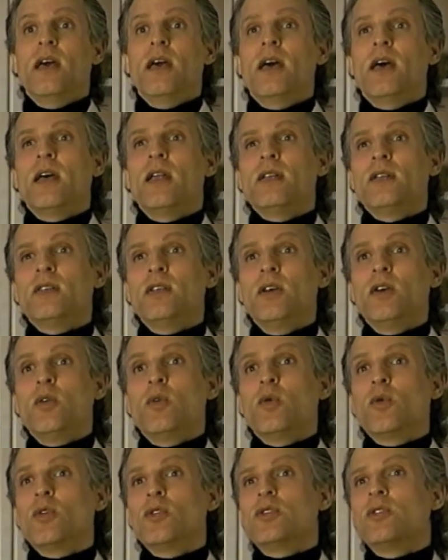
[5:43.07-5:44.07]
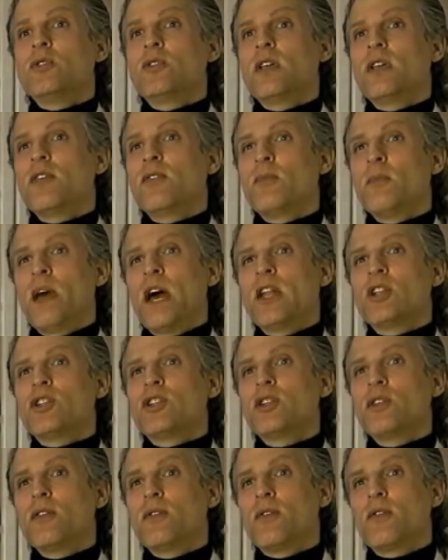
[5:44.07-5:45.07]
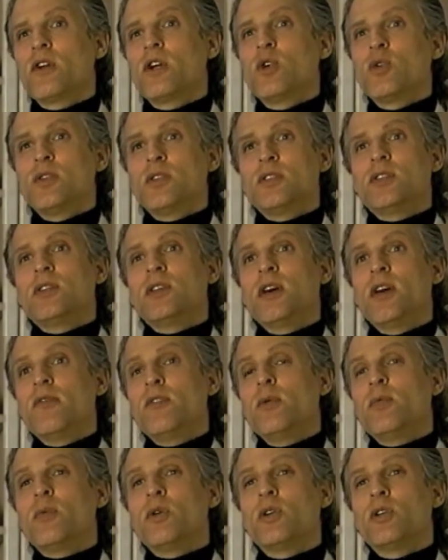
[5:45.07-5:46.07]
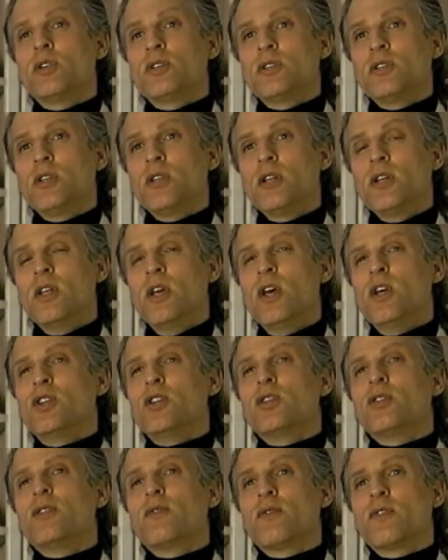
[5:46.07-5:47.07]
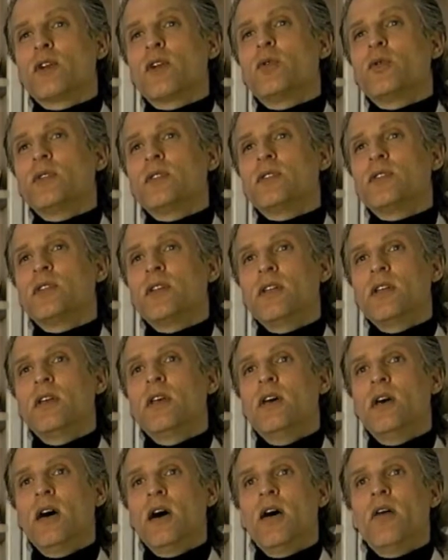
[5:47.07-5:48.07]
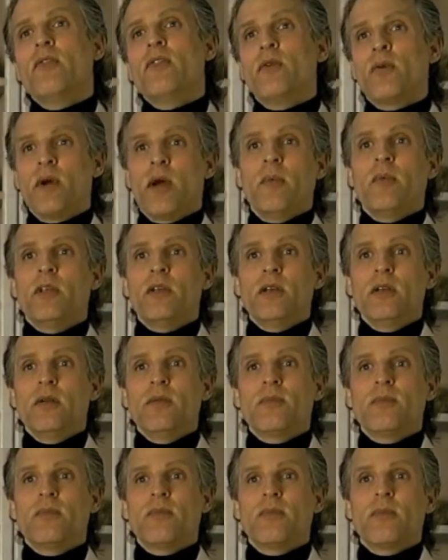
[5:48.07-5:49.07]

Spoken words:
And what we're doing is matching the frequency of the person to the frequency of the remedy.